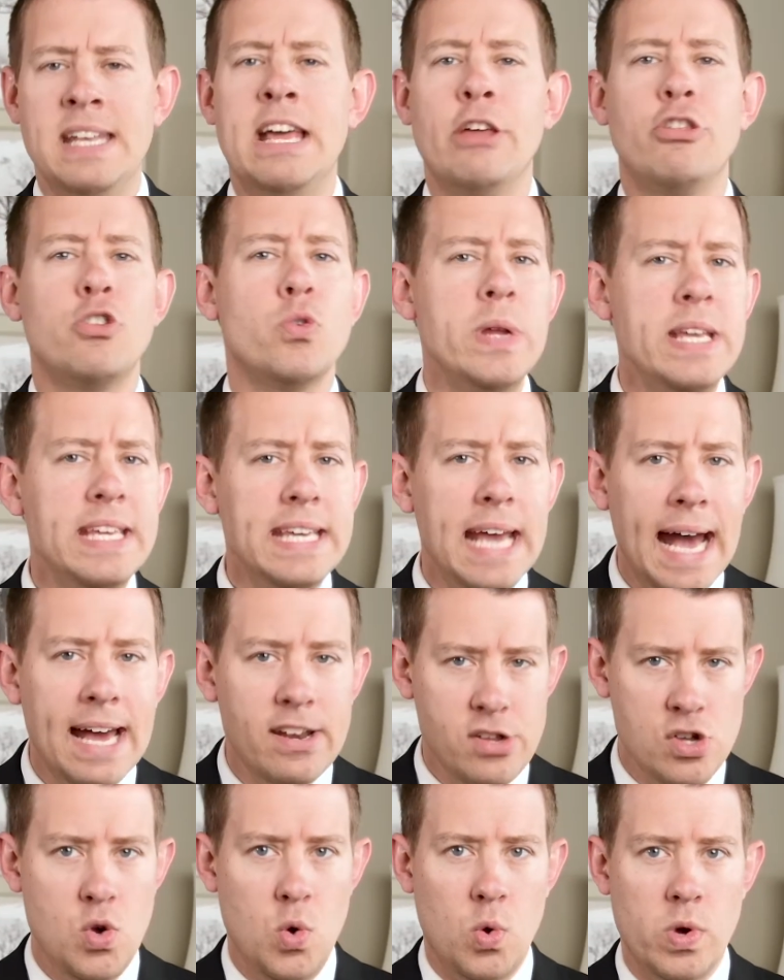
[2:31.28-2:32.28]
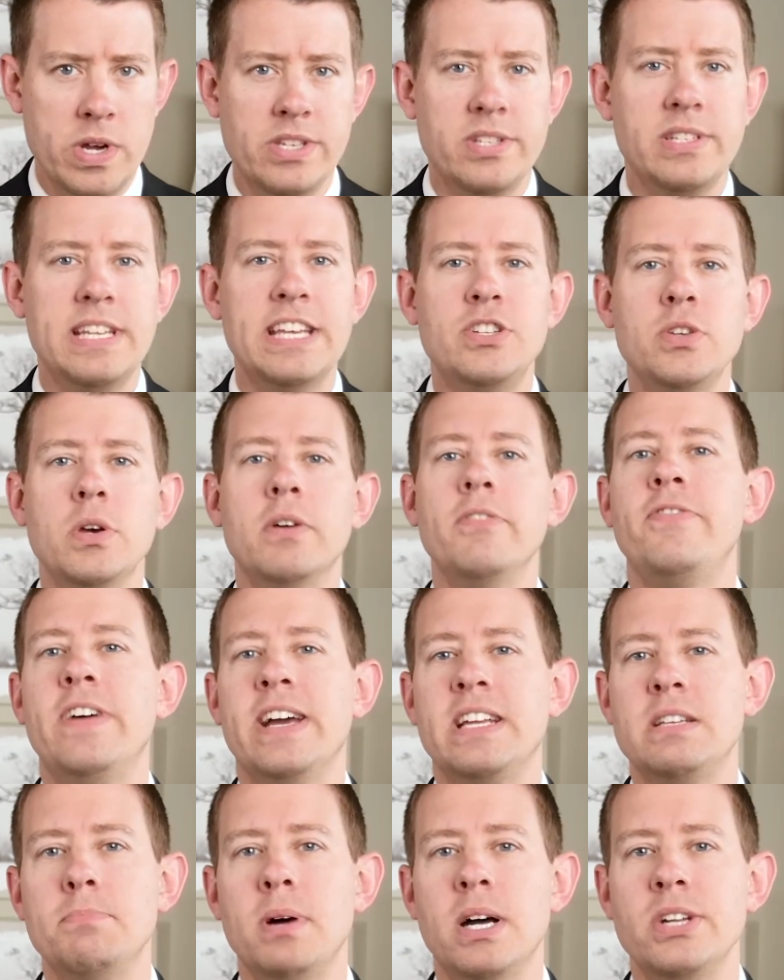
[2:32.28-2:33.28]
Now, three categories tend to
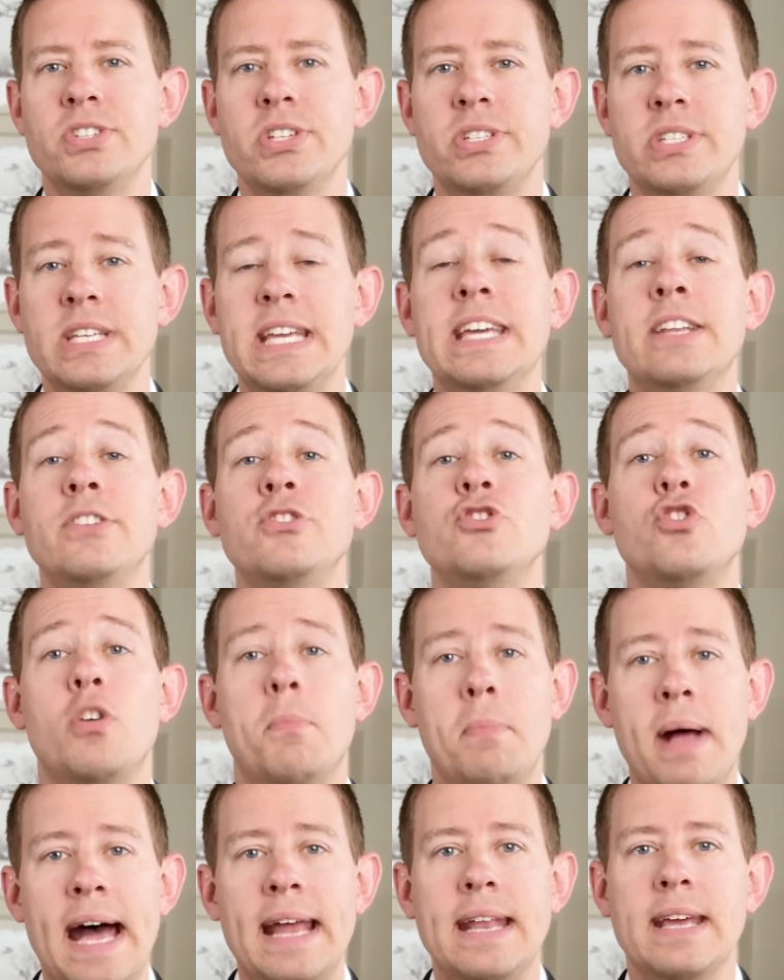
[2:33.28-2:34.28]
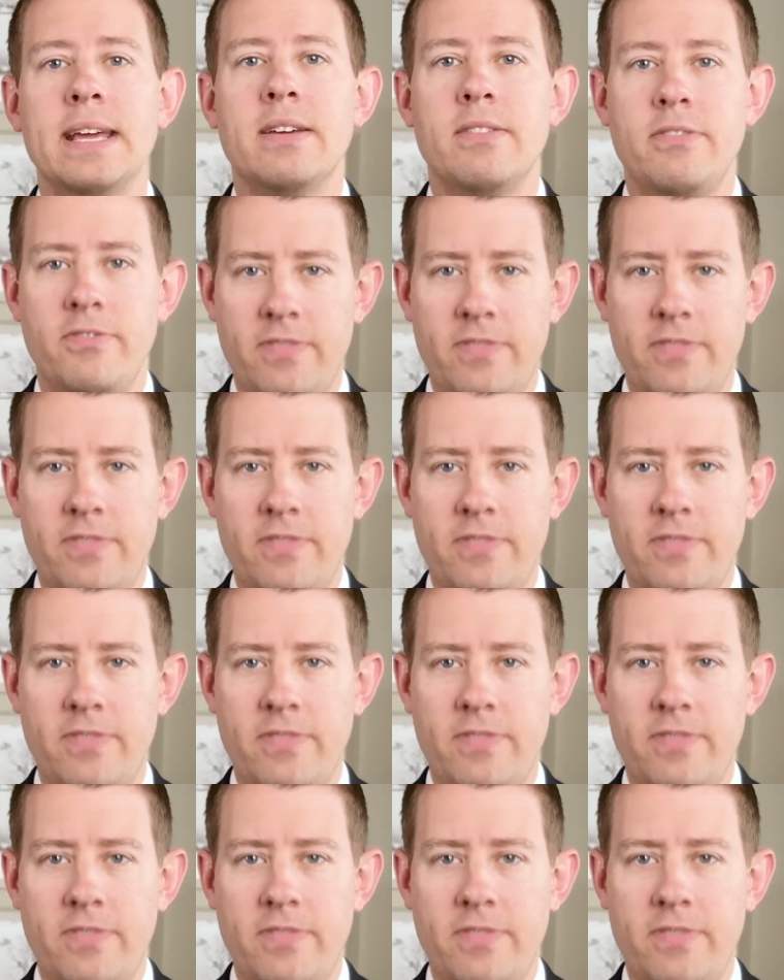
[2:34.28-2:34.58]
affect budgets in dramatic